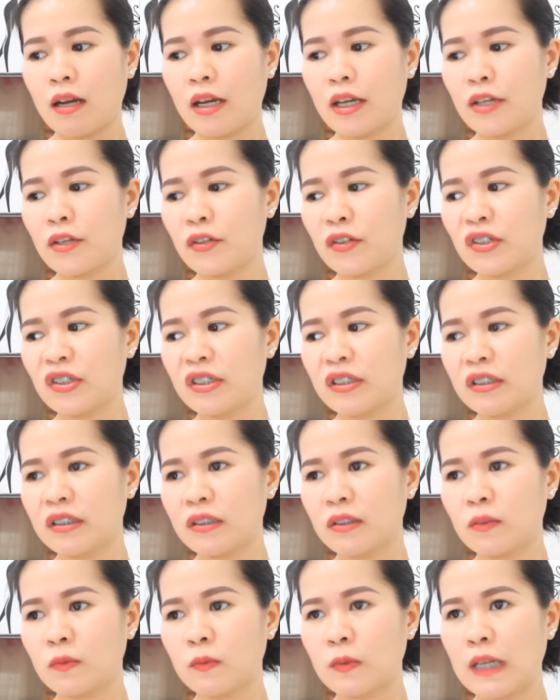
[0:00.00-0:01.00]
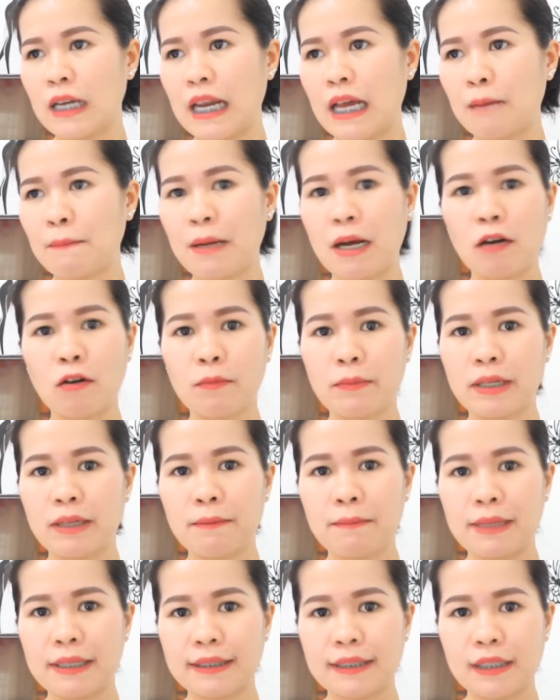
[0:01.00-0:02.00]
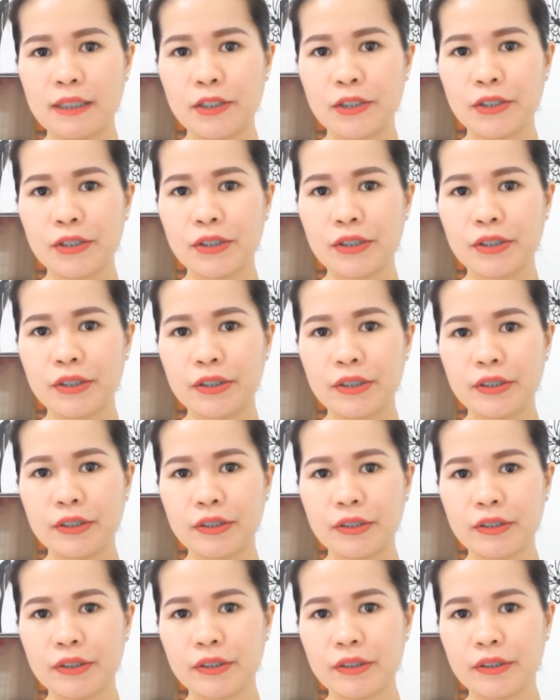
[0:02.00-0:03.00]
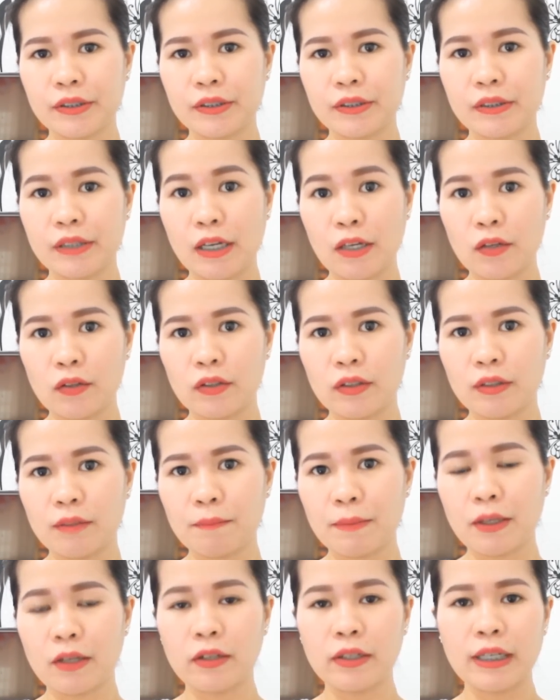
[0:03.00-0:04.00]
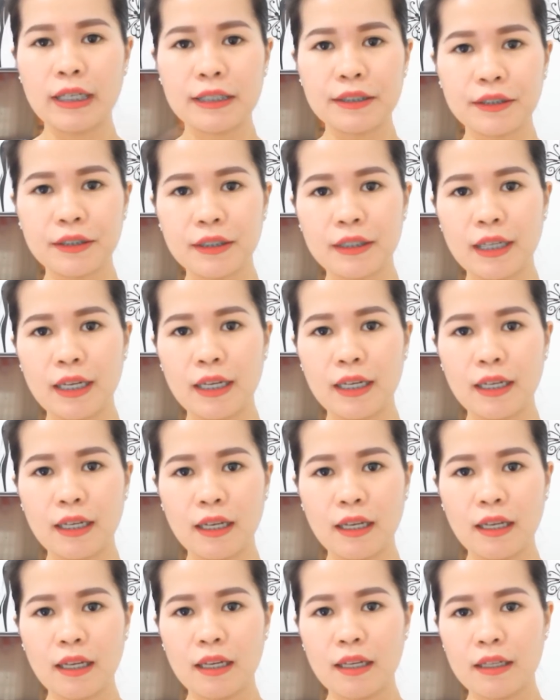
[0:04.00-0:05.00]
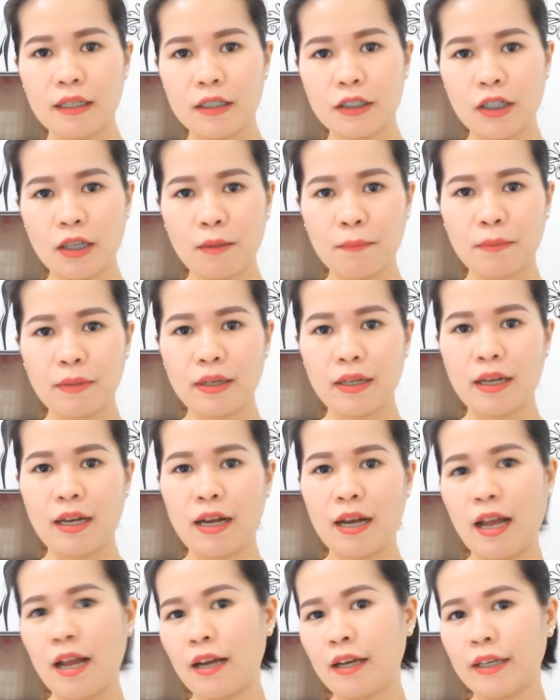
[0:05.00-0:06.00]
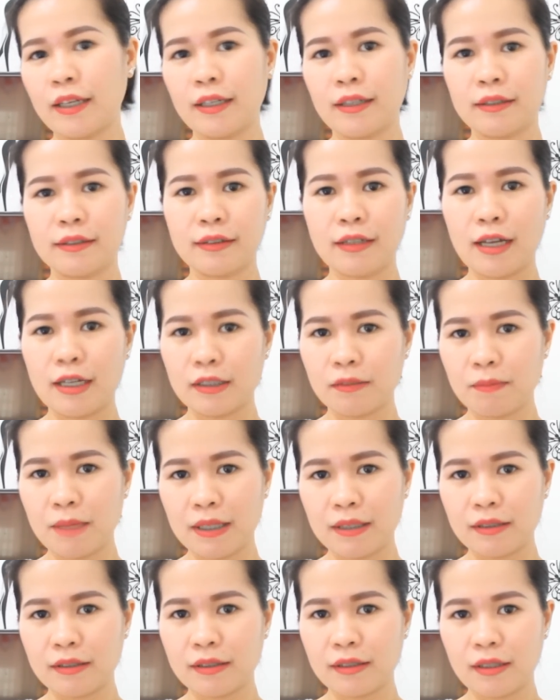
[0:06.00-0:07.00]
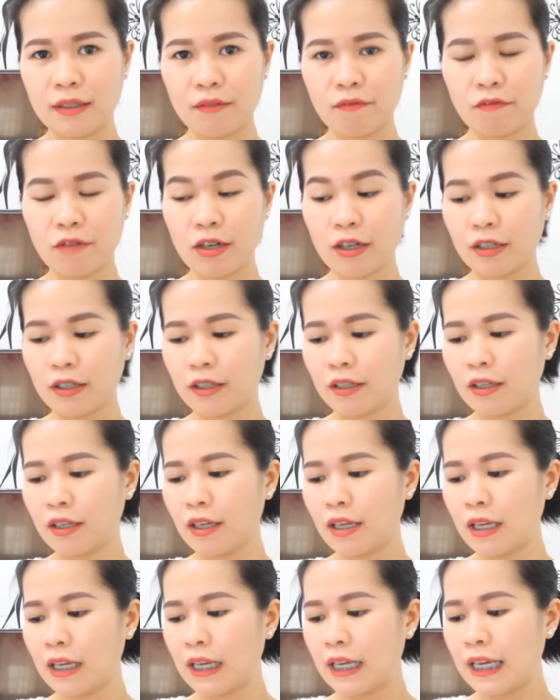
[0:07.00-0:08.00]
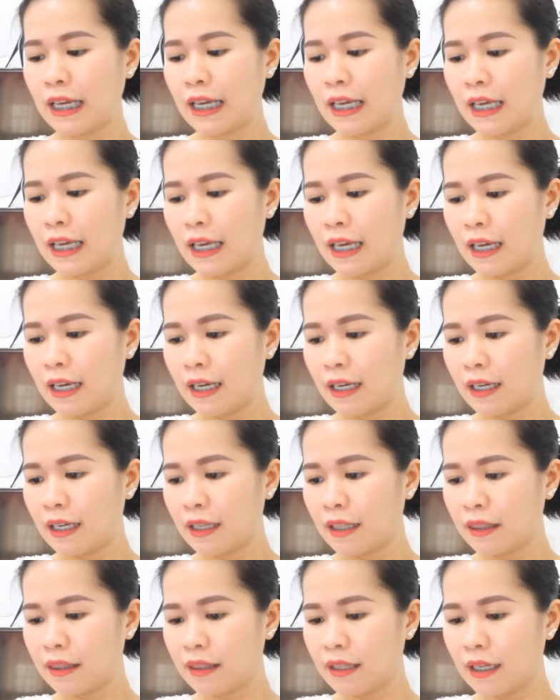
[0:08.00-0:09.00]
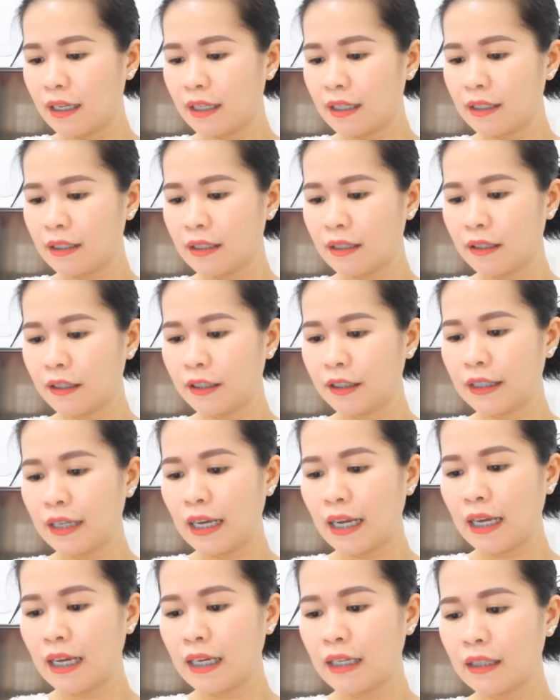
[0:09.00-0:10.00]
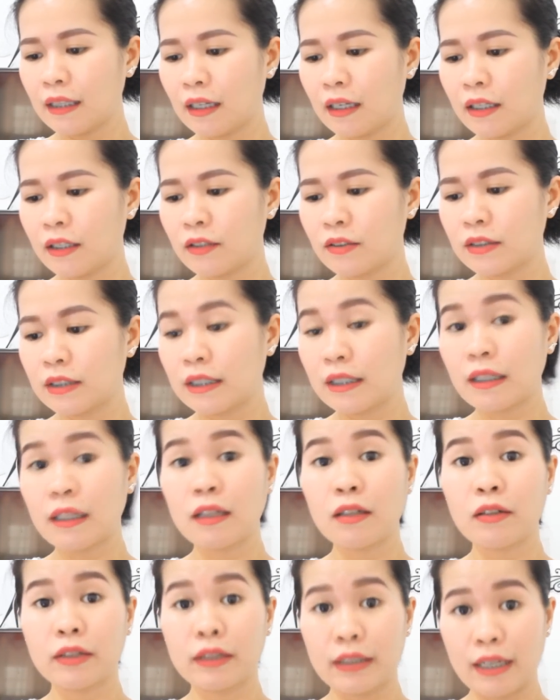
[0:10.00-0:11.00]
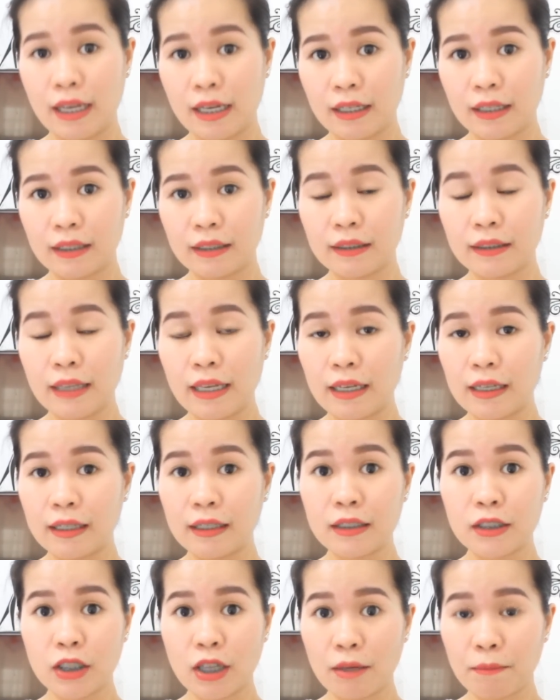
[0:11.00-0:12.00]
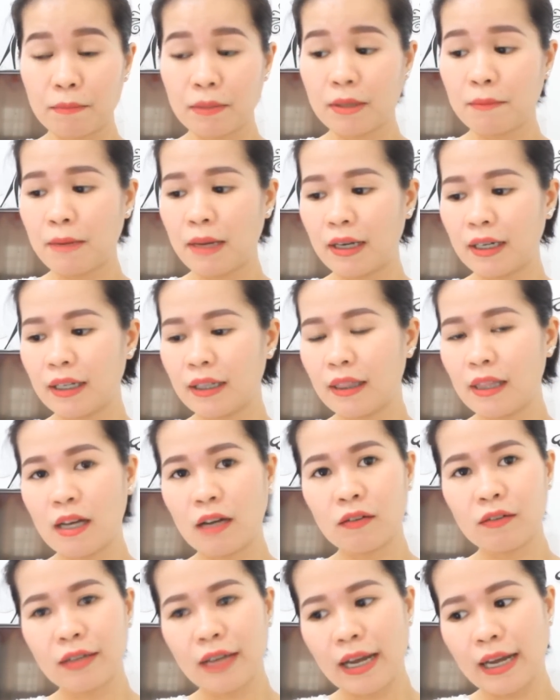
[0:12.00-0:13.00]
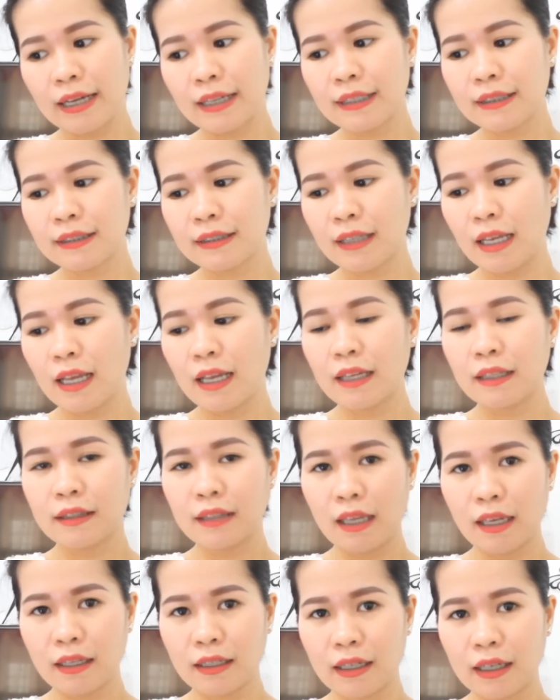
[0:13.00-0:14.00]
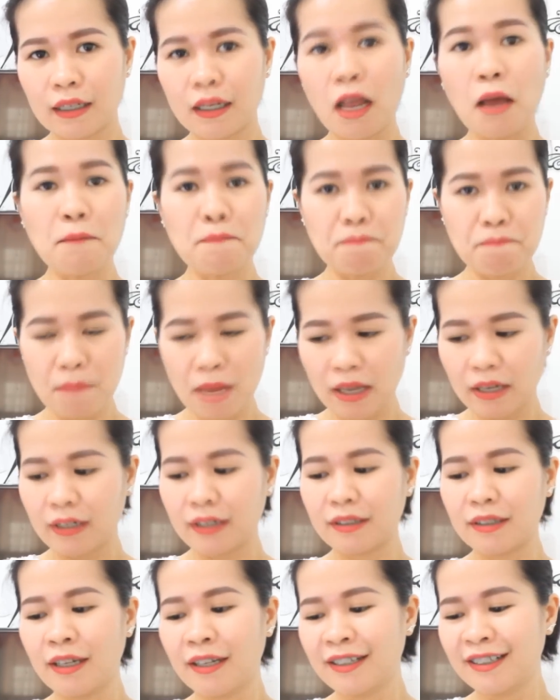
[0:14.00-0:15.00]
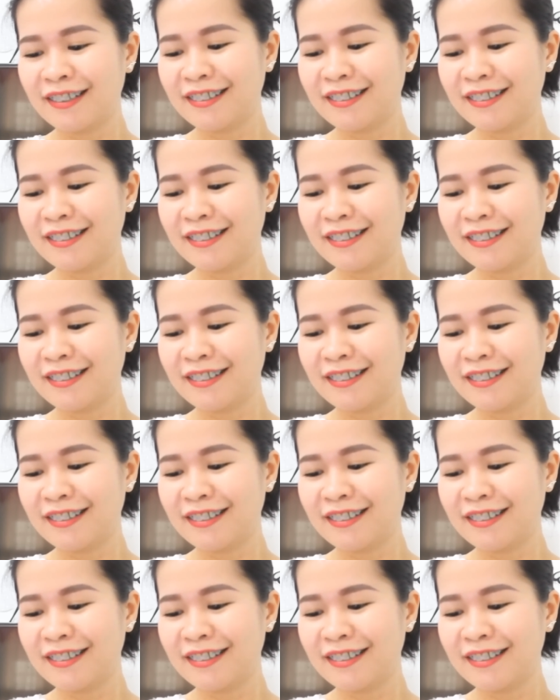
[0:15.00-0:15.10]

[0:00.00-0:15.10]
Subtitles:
Ngayon, wala pa akong minimessage. Ngayon, pero yesterday, syempre ang aking husband, si Froggy. And then, 38, are you single or taken? Taken, syempre, married na ako, guys. Taken, married.